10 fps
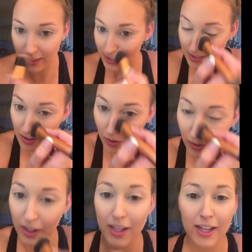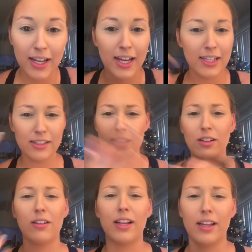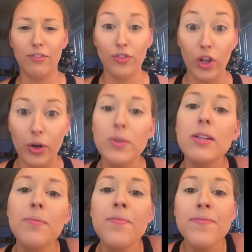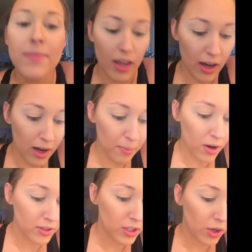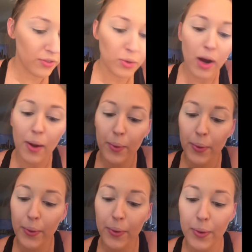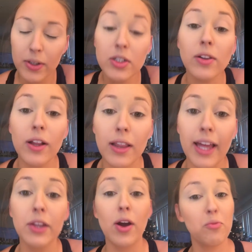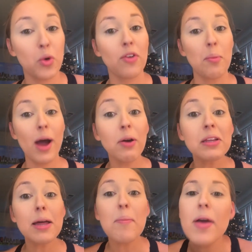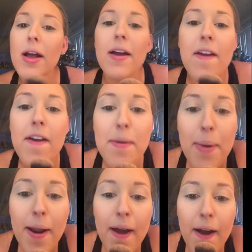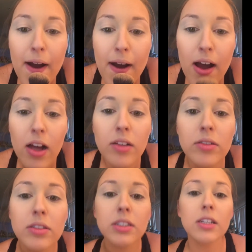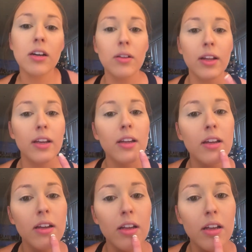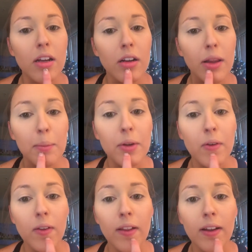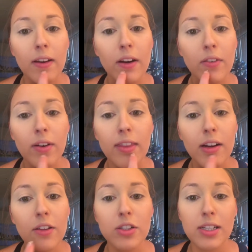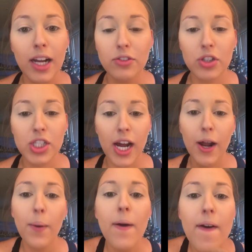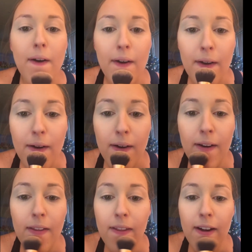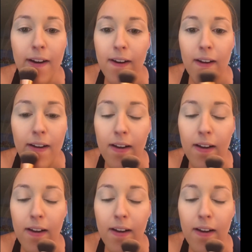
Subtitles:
and it doesn't look like it flows. Also, if you want to look like you have more of a pouty lip, you could put it, see how like your lip usually like curves right there? There's a natural shadow. Put it there.